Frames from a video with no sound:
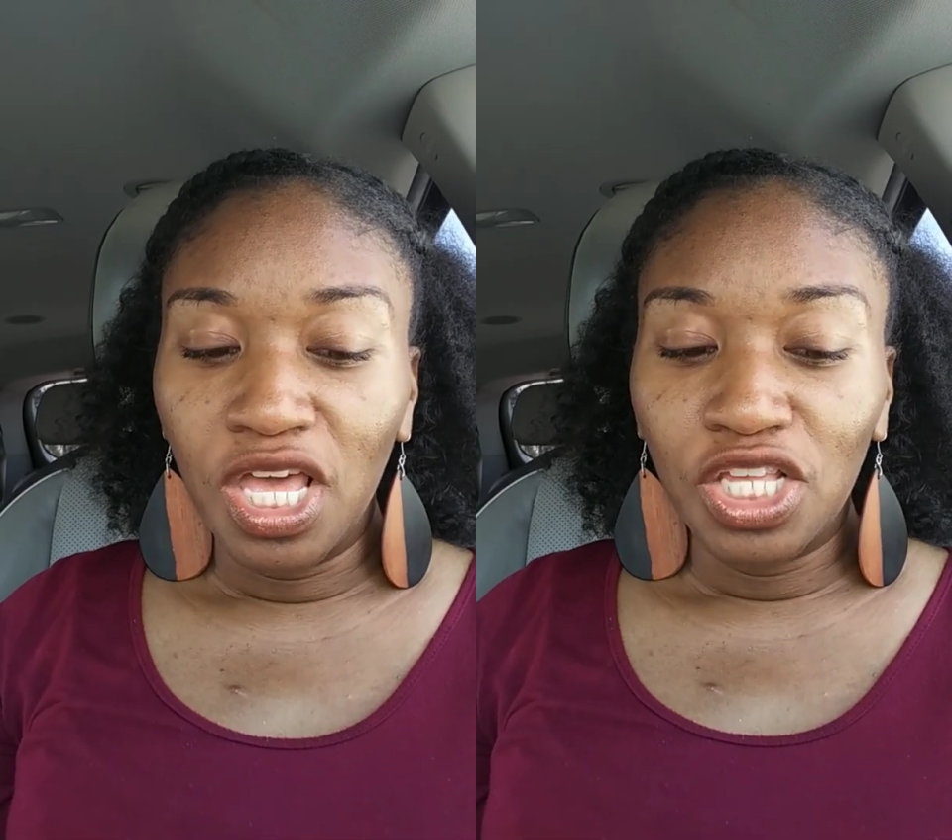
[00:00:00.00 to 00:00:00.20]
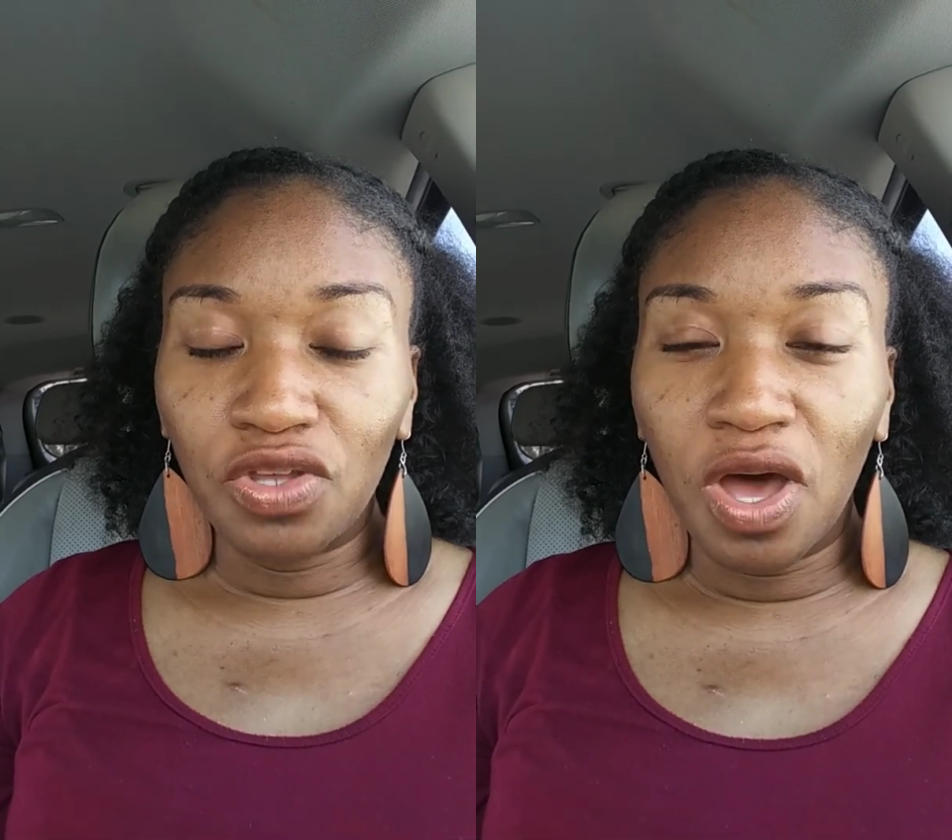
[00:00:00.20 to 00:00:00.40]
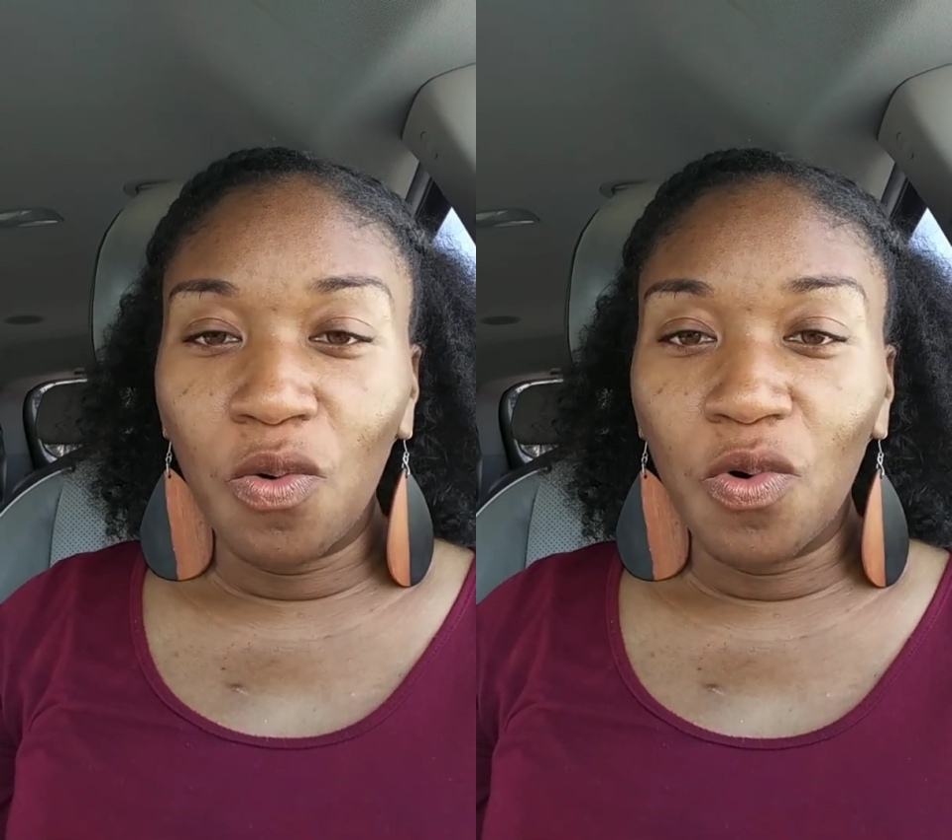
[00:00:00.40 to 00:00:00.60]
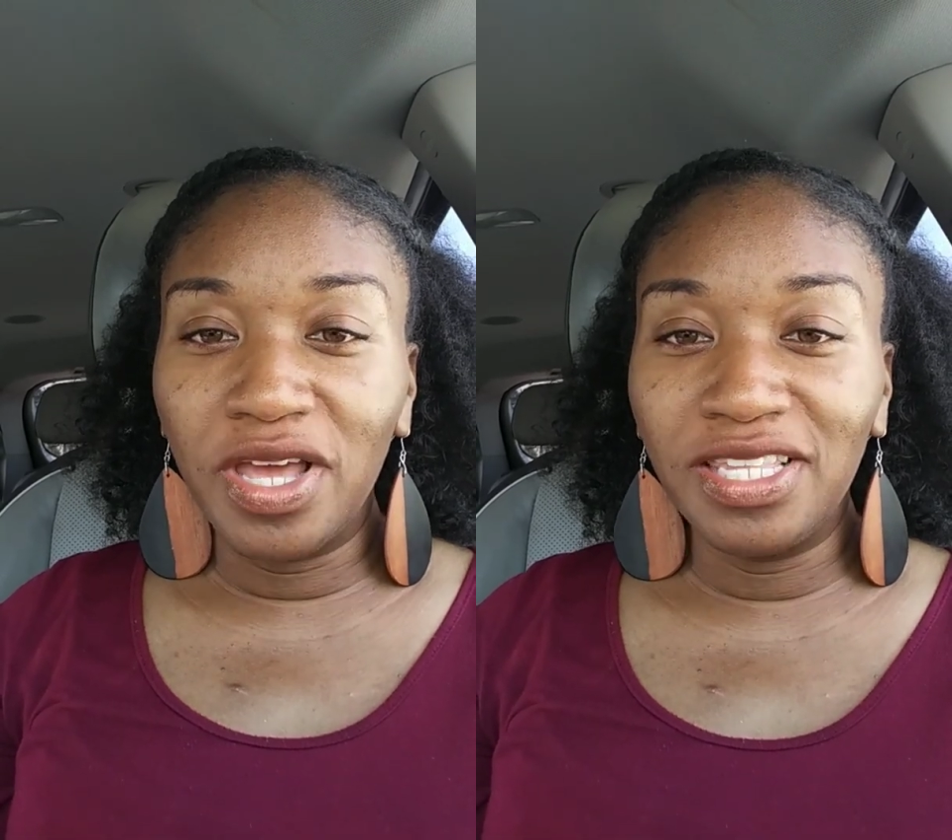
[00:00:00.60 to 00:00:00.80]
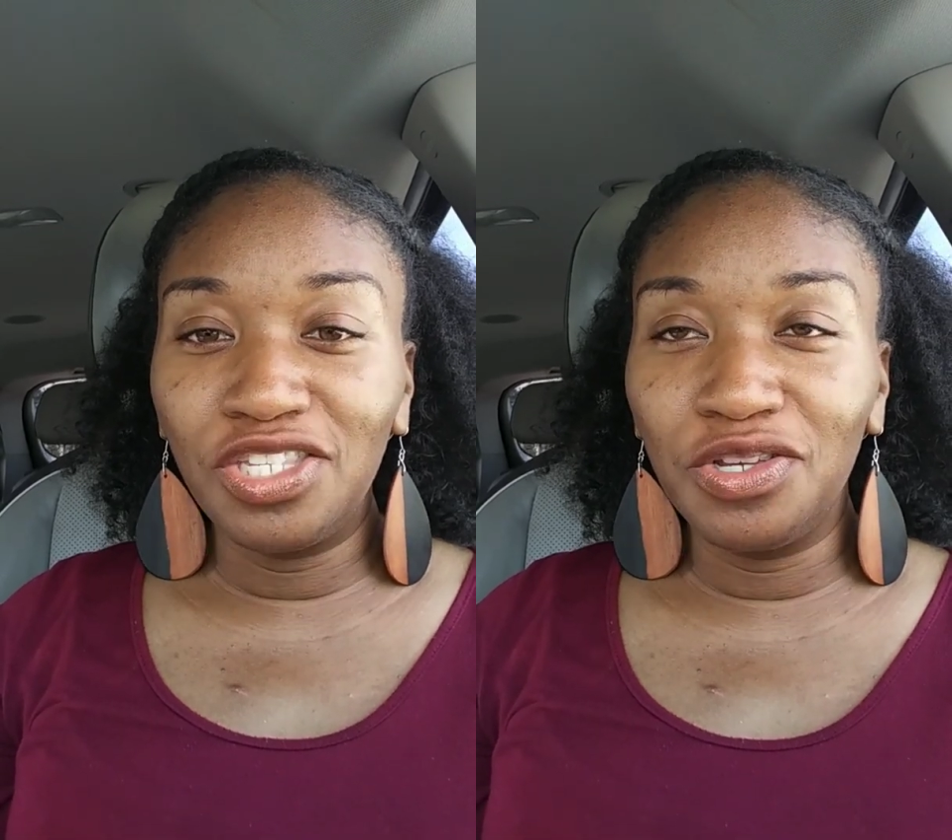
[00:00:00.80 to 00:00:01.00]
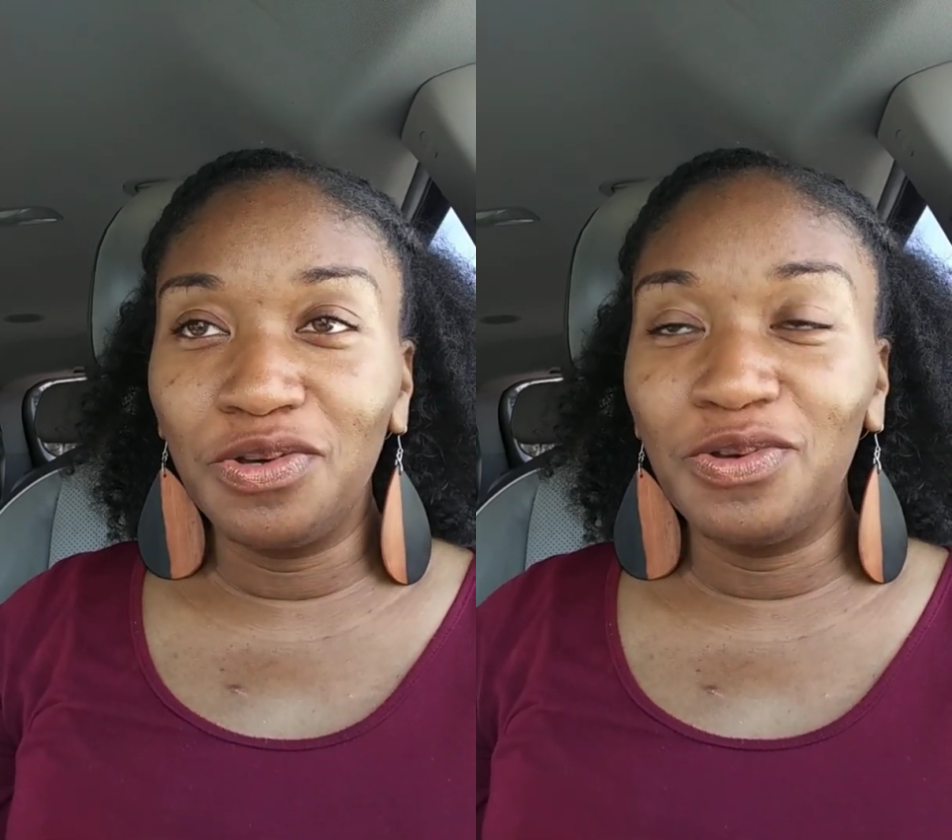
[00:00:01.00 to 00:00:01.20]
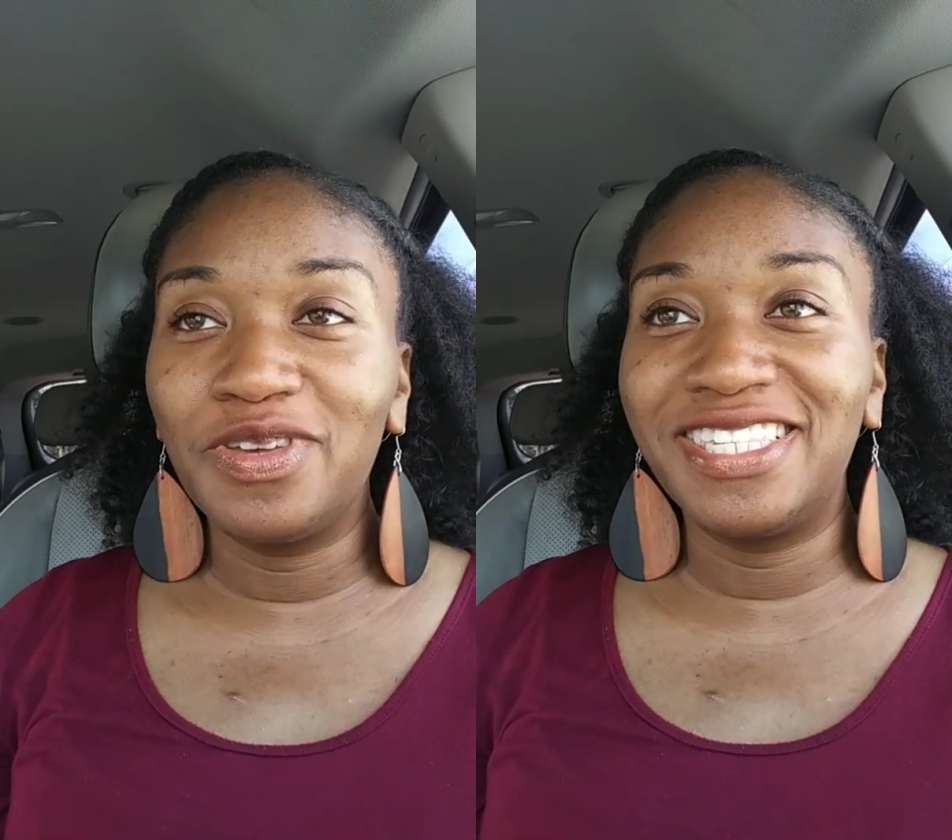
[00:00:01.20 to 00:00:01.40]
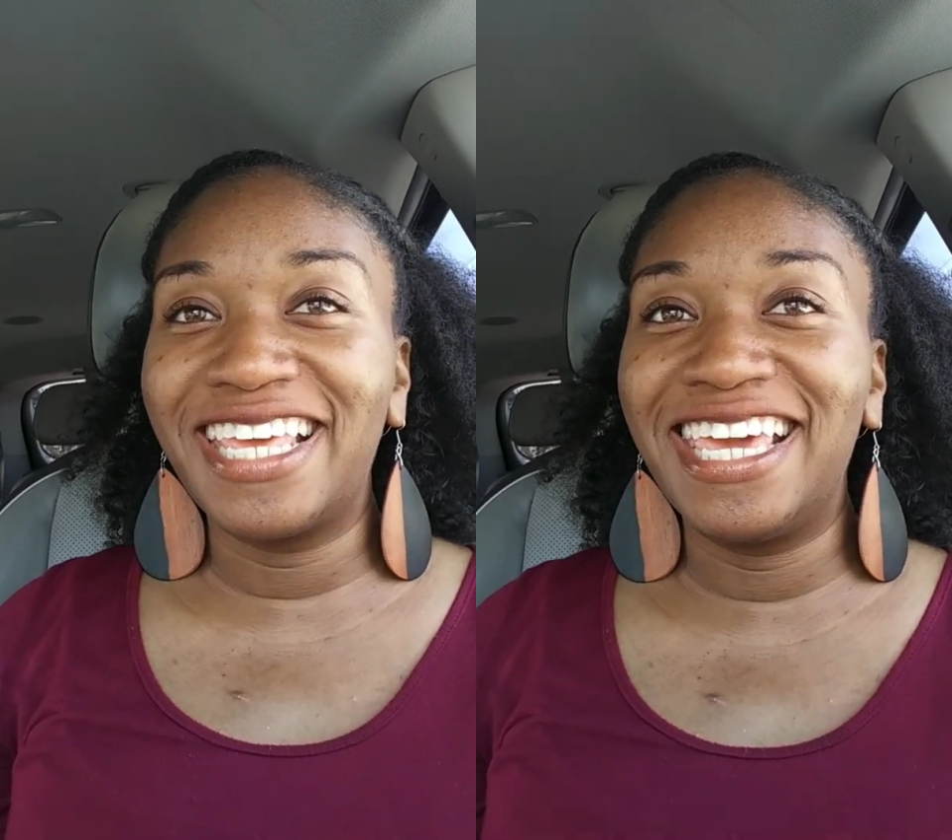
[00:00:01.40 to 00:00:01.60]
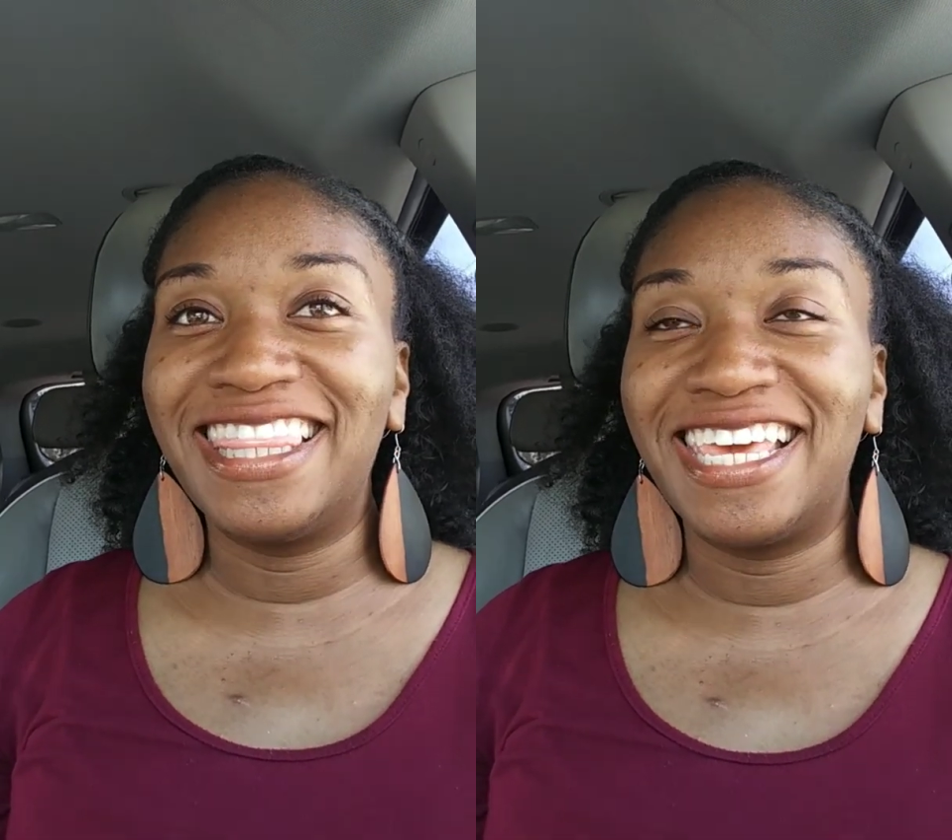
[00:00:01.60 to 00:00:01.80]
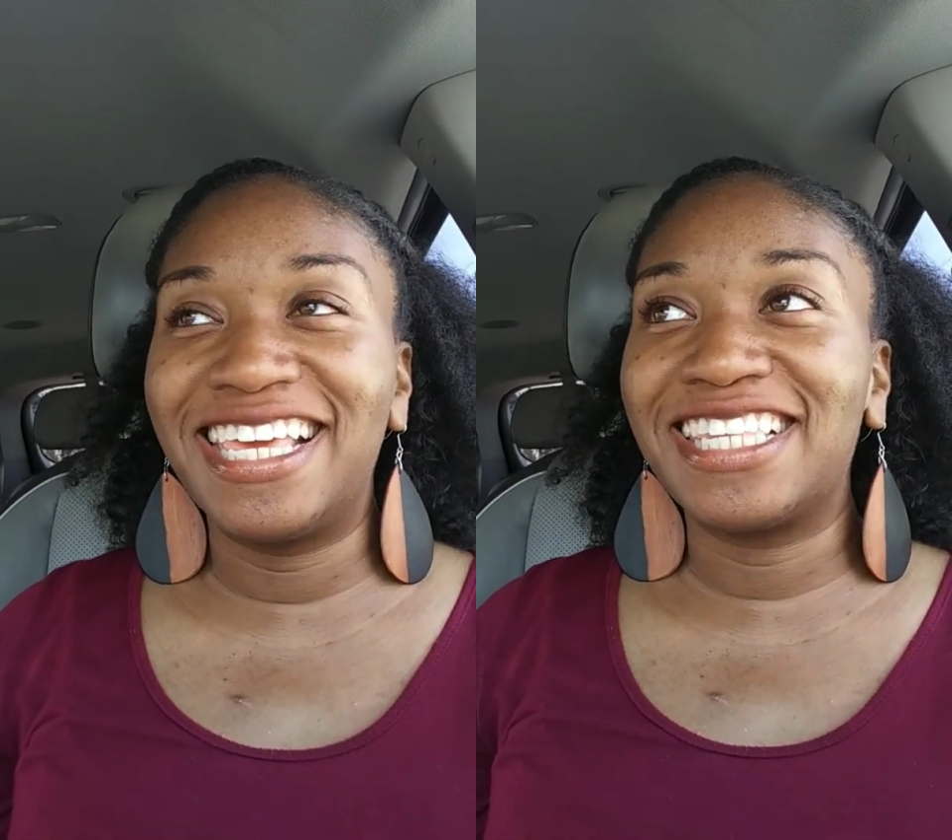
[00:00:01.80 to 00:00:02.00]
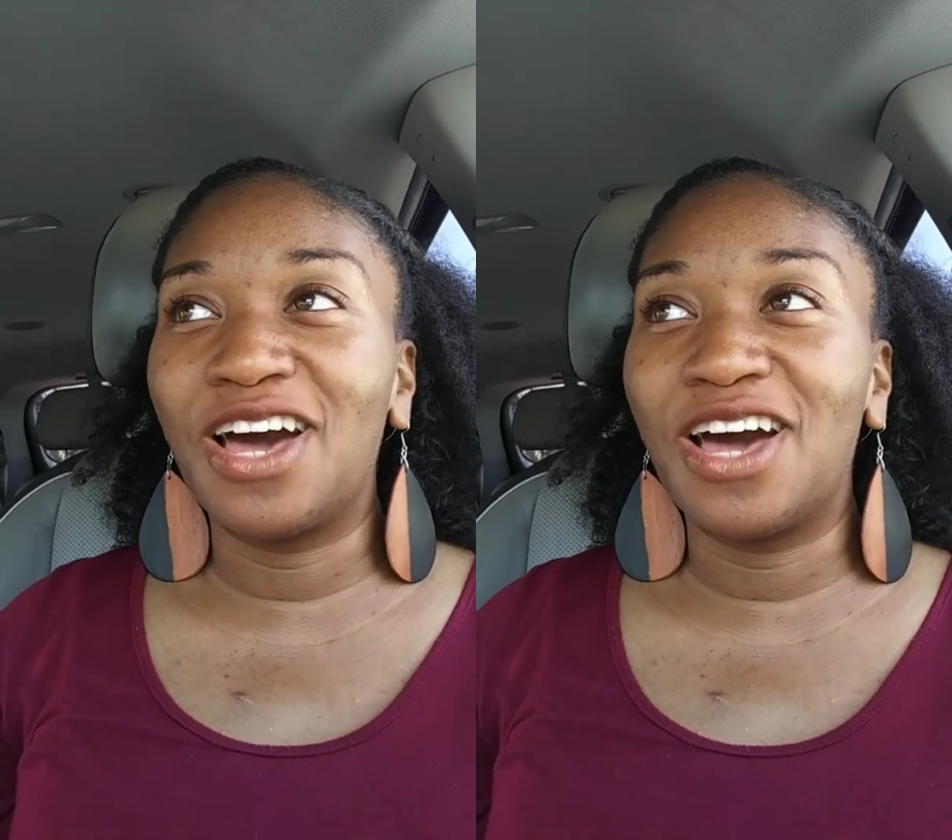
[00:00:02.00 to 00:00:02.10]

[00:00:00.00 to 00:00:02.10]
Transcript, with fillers: So I want to say this,